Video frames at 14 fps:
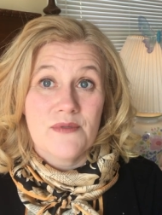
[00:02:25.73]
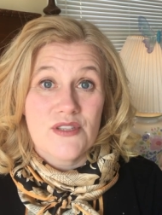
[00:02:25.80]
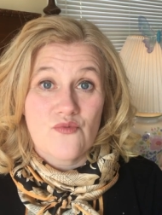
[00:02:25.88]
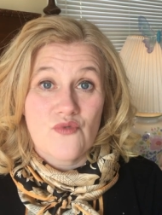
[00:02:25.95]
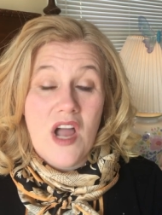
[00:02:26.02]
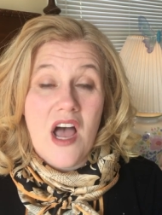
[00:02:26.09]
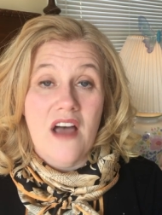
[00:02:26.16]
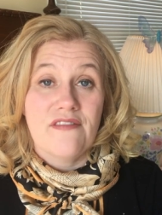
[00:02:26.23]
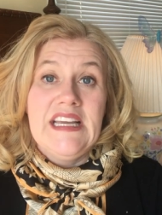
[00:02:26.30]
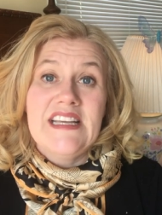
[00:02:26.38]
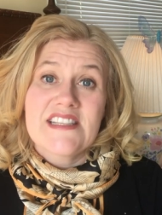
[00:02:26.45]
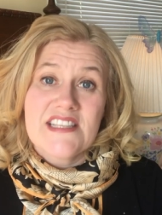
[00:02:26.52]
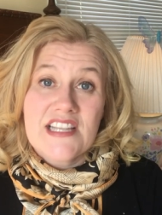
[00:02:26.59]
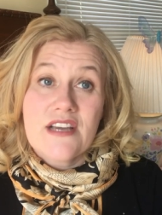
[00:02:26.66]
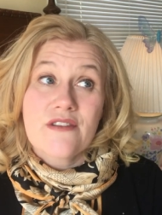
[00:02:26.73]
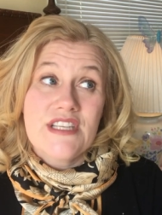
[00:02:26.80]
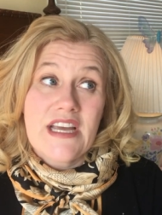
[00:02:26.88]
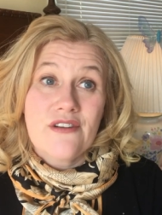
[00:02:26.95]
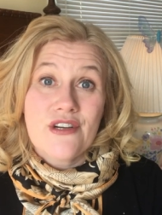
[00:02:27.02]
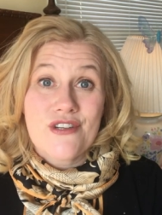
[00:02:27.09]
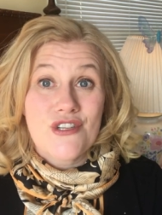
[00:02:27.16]
rough. It slowed
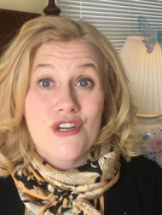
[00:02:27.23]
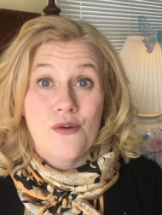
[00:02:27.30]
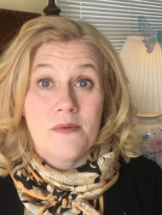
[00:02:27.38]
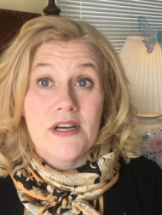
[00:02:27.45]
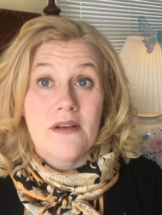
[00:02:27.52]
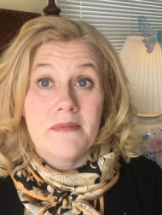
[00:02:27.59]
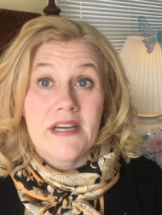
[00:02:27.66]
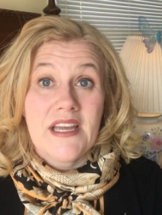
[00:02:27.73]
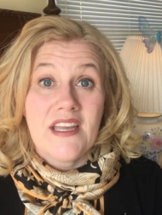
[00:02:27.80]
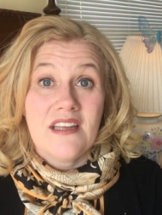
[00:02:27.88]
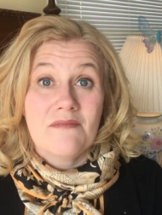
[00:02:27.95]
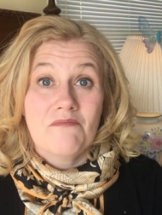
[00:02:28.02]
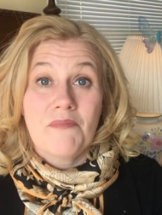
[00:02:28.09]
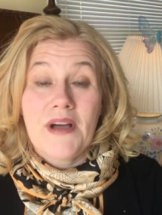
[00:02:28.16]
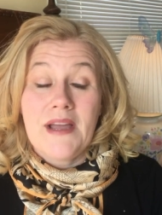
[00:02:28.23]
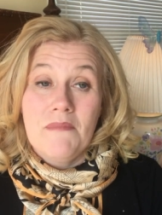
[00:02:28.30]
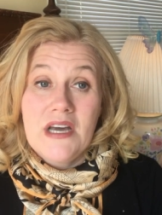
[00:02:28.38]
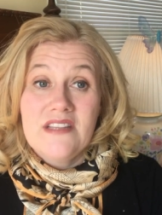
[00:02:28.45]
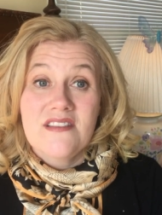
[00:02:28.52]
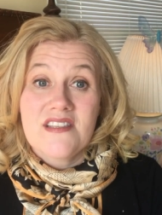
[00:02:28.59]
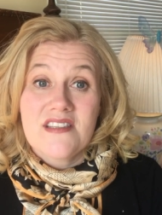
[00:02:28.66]
down our snowball by
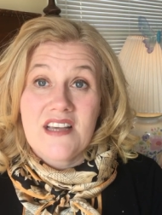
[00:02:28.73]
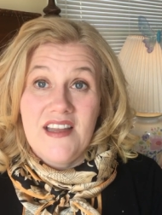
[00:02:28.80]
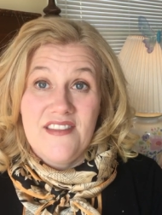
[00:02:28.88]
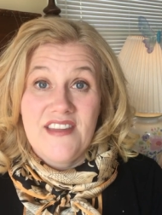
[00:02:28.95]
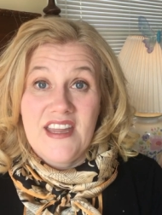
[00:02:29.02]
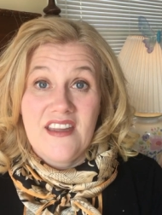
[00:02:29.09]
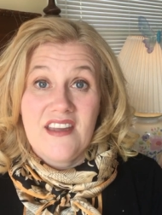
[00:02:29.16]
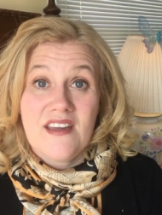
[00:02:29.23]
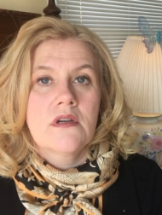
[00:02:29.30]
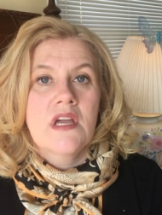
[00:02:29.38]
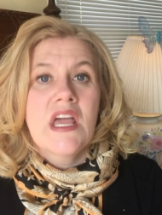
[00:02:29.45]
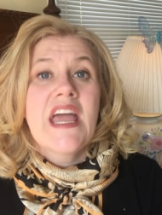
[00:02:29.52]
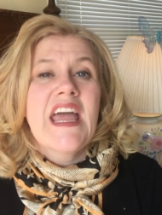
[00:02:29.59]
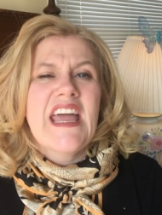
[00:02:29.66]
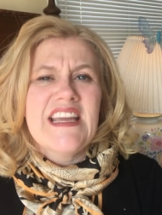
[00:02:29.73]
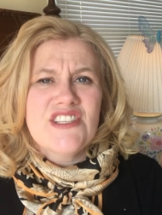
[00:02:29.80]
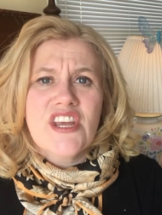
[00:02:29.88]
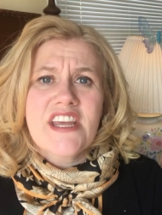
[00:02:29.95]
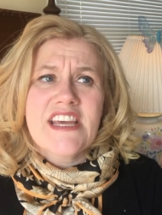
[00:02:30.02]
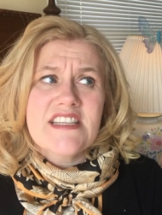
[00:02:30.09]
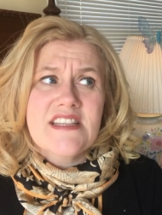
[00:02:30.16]
months, I think. It
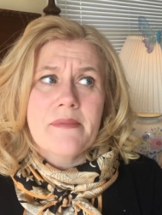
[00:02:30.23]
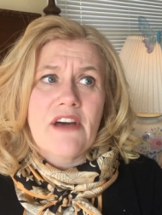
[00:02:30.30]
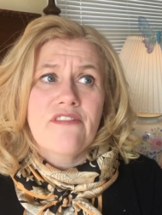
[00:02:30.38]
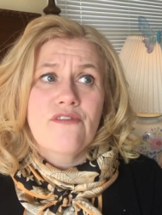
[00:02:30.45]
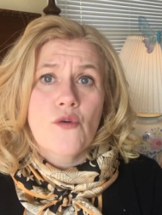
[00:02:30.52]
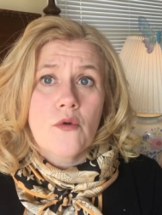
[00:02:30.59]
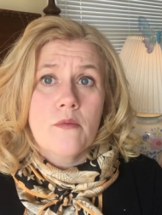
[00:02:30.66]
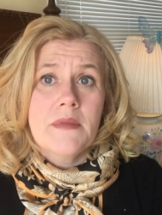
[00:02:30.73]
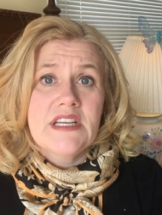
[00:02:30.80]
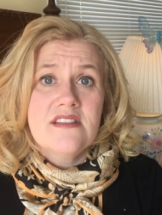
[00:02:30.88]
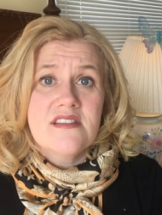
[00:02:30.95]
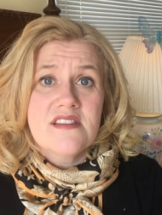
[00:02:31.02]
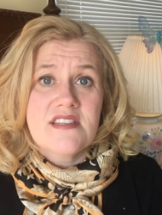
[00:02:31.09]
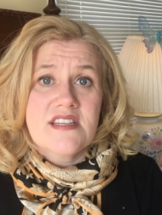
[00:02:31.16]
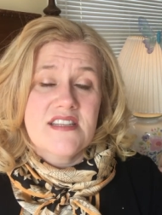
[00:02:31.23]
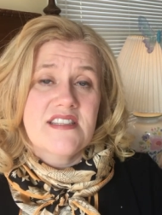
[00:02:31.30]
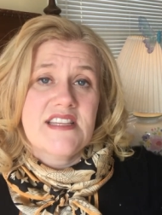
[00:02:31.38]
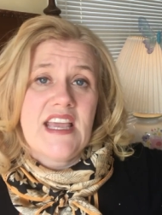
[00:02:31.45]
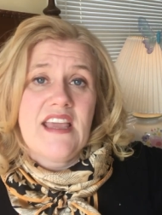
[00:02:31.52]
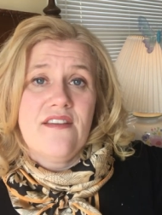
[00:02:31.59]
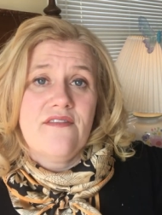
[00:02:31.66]
took us about 4 months to
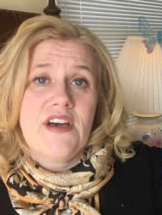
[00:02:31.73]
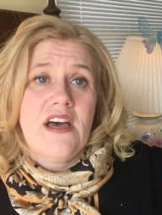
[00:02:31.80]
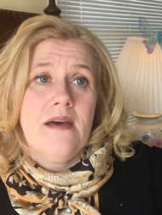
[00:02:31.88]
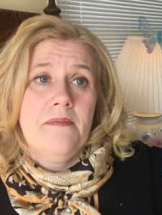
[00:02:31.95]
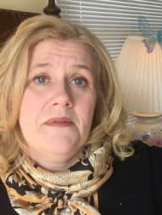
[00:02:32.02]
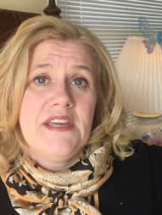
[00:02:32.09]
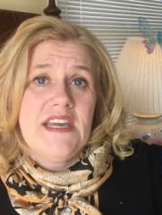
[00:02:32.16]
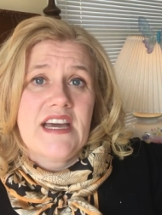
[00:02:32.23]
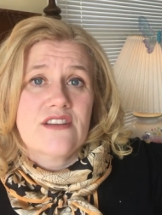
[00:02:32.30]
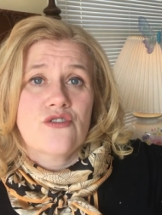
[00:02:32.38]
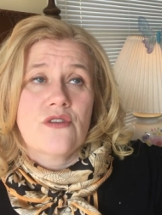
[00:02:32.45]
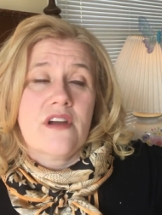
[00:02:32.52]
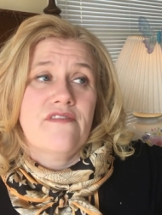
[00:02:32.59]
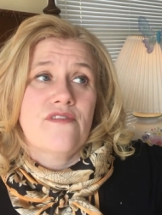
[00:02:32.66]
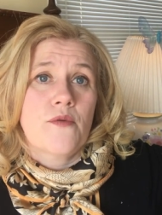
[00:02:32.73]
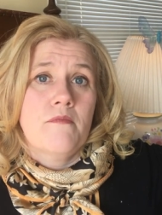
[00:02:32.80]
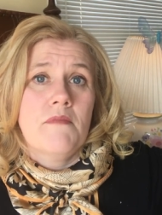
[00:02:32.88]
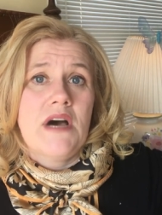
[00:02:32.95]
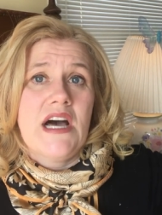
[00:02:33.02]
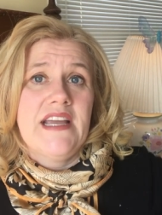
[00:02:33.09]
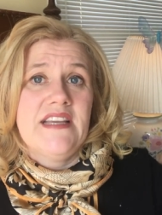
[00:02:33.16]
save up the extra for
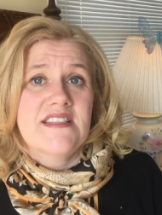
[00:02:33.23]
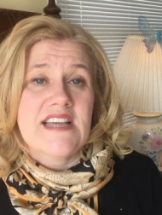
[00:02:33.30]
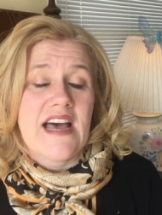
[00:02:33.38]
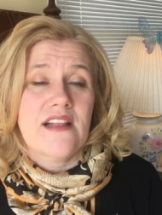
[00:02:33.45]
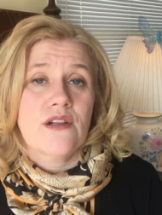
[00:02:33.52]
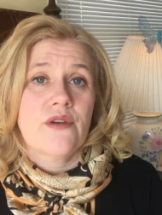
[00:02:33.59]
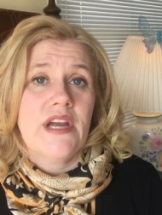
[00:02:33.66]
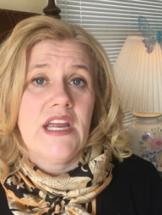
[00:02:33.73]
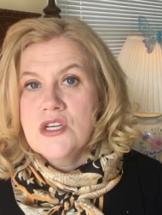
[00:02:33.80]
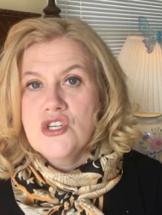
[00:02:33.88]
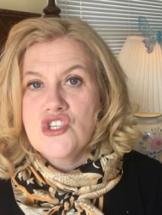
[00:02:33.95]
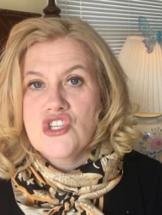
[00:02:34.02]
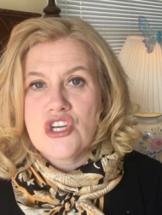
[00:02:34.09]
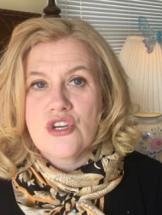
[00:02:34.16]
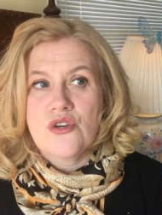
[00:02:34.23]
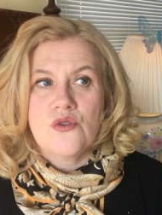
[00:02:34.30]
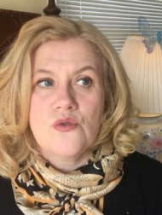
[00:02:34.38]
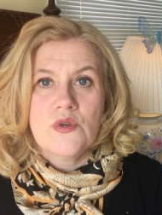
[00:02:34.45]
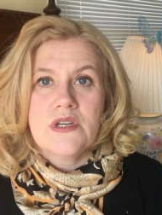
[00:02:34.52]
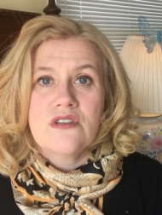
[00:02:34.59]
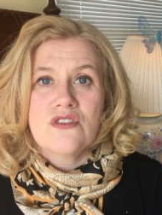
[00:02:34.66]
my salary.
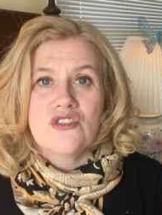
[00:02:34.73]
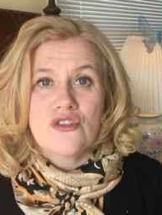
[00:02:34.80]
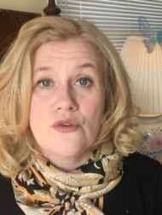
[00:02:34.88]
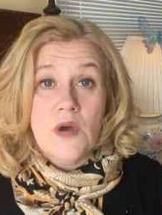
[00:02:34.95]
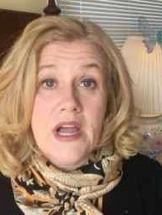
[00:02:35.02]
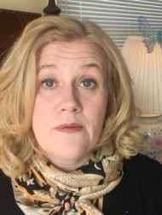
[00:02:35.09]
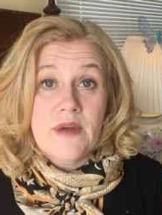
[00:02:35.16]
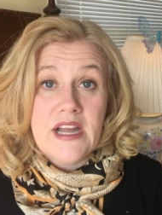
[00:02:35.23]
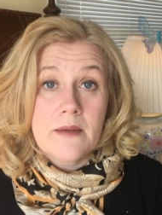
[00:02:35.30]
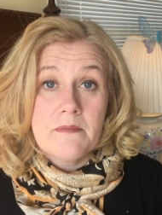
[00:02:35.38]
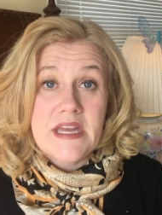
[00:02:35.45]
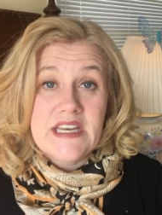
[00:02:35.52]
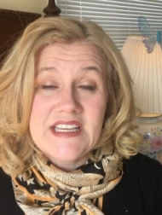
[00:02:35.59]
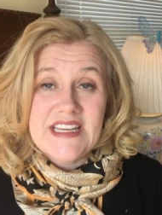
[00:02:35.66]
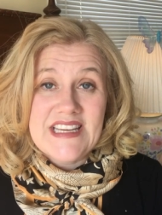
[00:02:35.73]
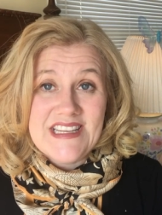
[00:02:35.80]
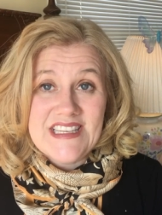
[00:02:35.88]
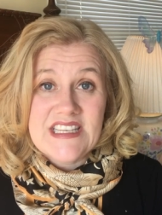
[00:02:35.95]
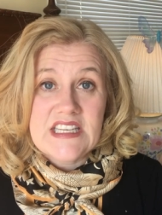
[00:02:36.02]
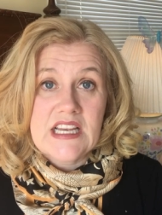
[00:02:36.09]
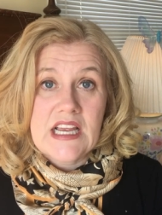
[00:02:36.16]
So do I recommend
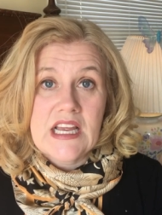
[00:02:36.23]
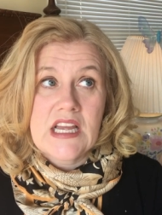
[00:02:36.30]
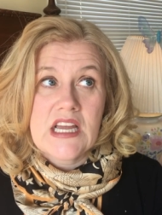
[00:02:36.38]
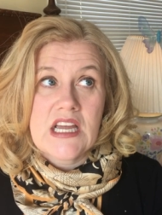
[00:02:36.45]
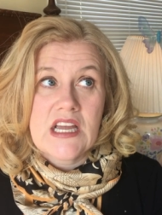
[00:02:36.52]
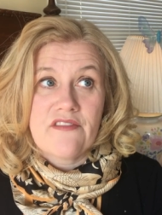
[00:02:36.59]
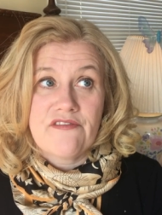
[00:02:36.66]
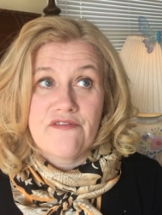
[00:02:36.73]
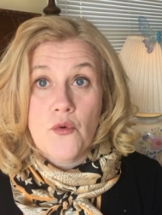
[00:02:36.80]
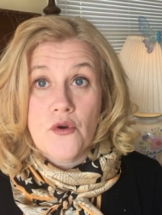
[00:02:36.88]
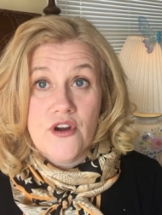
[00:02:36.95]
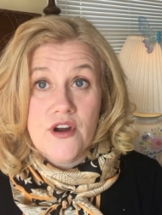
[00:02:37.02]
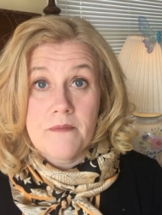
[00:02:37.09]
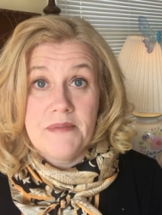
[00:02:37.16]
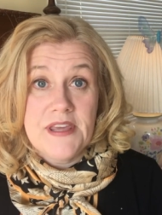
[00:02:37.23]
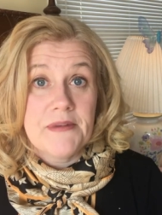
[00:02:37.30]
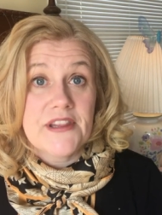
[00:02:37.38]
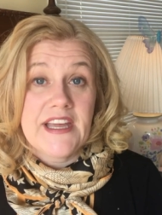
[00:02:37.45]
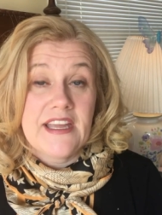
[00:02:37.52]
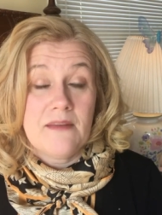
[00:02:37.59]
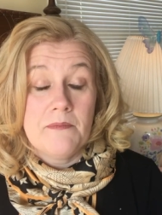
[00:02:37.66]
it? For people
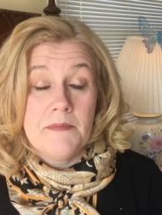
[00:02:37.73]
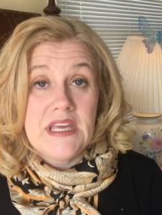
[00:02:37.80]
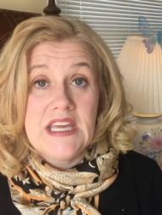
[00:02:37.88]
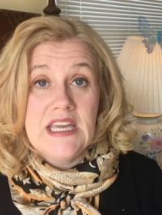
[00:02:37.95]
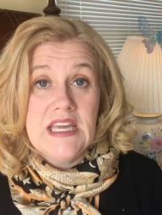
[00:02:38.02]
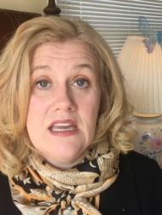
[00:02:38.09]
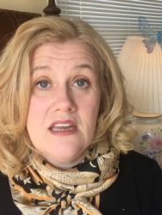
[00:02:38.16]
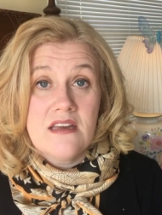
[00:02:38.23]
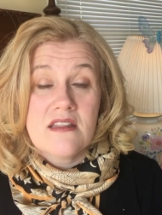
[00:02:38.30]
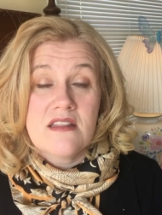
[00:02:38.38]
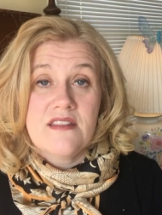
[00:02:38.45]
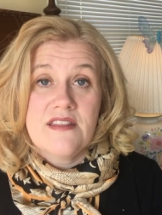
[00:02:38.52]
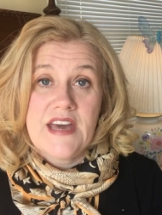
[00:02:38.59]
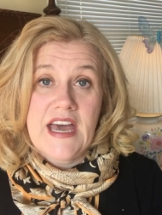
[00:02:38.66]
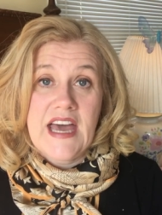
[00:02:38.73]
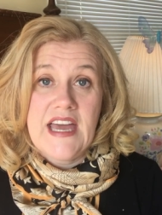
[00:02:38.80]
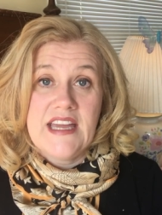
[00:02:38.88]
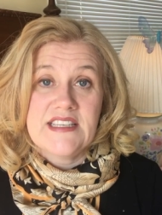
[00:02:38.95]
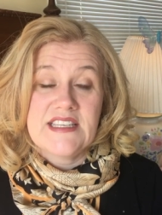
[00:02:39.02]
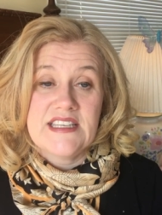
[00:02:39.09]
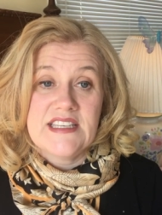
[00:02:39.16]
like me
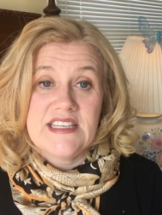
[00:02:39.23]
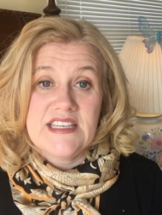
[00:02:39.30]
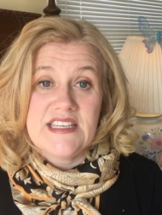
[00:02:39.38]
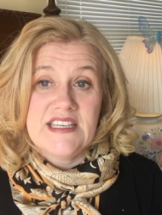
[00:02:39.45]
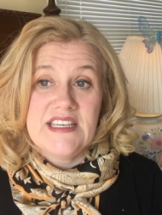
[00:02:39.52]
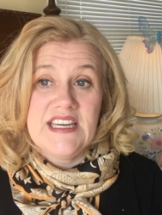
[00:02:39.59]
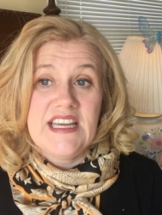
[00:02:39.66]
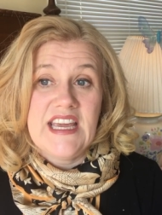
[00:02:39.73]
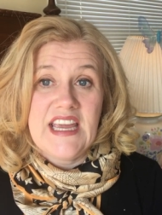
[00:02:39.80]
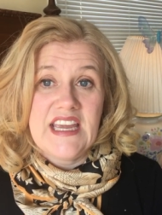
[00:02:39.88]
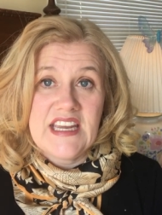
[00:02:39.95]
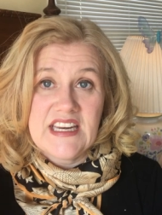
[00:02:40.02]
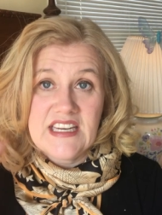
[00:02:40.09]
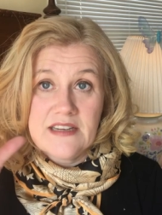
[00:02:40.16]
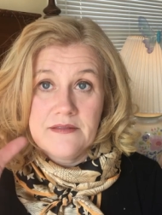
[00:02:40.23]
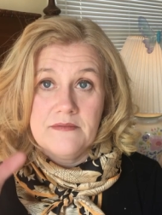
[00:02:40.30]
that need